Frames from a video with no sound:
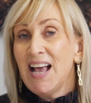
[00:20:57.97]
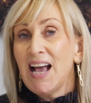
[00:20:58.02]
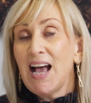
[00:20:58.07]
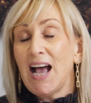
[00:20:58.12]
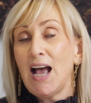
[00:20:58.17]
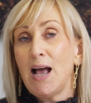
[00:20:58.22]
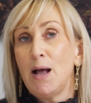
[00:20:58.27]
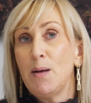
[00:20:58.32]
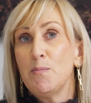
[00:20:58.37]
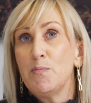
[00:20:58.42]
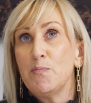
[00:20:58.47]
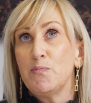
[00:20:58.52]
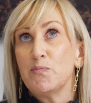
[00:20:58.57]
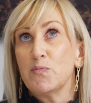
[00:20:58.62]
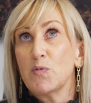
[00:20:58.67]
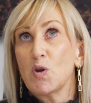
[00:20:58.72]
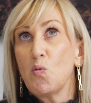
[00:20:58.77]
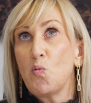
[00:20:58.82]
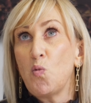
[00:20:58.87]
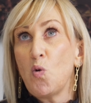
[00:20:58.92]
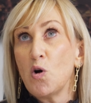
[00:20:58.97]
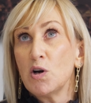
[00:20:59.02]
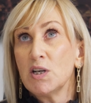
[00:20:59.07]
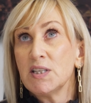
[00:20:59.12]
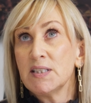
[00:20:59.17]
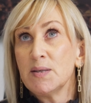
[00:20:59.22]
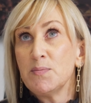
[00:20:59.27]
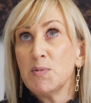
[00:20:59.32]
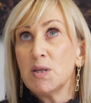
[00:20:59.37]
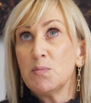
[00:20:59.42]
What are
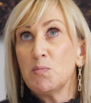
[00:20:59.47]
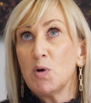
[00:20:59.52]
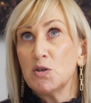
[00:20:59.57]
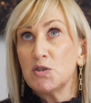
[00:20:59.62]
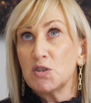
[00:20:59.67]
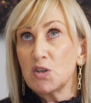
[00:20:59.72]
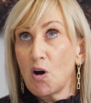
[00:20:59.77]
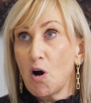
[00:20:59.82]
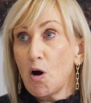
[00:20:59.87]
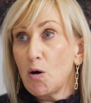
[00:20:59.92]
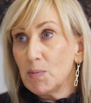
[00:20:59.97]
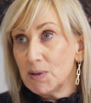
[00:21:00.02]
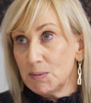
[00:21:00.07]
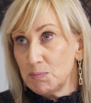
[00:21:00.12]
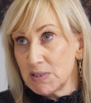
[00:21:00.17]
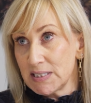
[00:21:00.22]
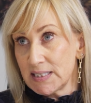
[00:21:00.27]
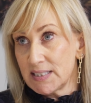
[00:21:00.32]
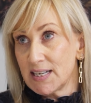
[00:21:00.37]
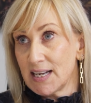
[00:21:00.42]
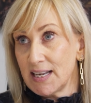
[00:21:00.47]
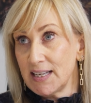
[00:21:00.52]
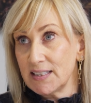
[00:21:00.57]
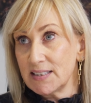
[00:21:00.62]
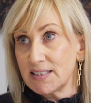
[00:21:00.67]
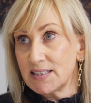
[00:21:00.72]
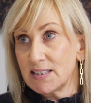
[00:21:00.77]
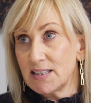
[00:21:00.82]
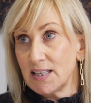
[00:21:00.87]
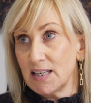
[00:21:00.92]
some of the most common
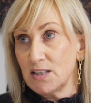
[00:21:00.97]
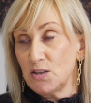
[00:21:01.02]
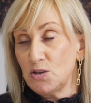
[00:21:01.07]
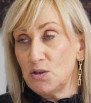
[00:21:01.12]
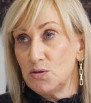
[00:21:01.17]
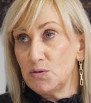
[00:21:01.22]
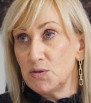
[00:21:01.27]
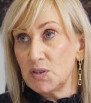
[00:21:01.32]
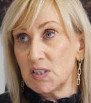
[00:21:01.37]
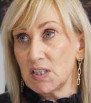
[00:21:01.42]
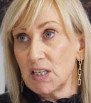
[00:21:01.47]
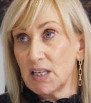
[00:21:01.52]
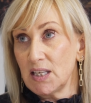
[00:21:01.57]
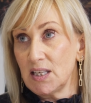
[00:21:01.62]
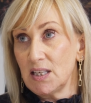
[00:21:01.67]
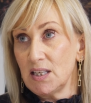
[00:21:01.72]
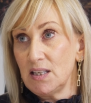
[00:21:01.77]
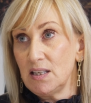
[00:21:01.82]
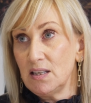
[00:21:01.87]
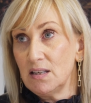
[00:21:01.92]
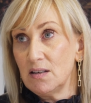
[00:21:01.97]
mistakes that you see